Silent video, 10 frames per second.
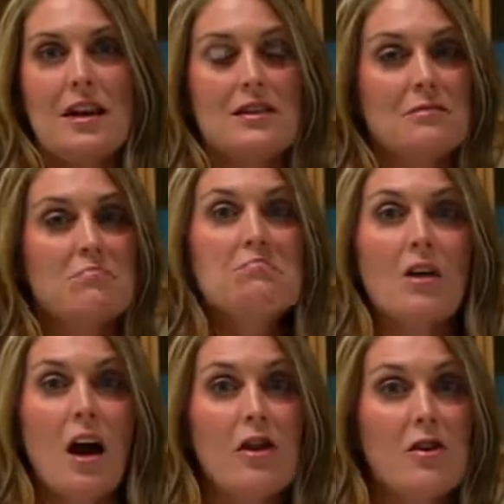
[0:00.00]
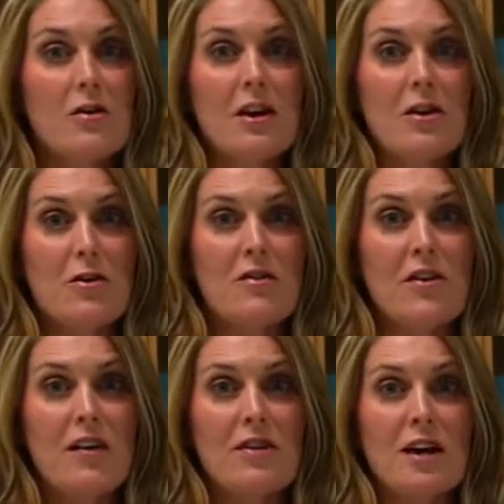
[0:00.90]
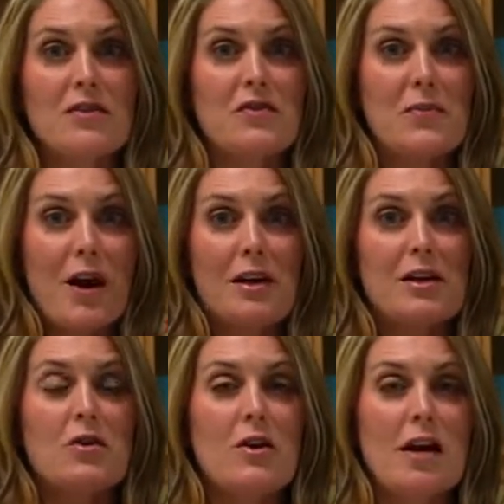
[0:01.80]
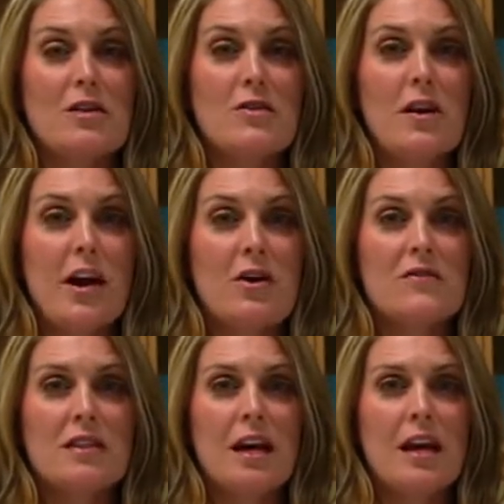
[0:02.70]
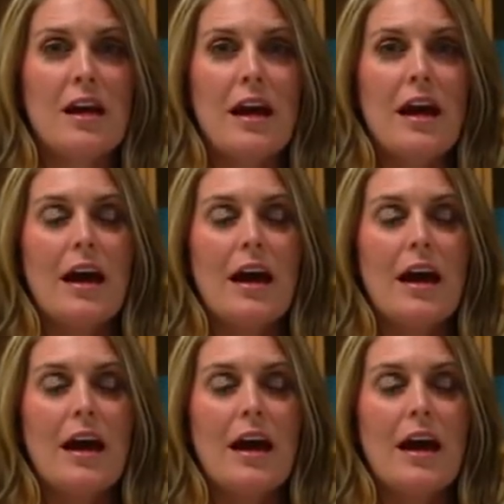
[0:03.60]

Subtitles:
takes 30 to 35 days for your body to create a new layer of skin,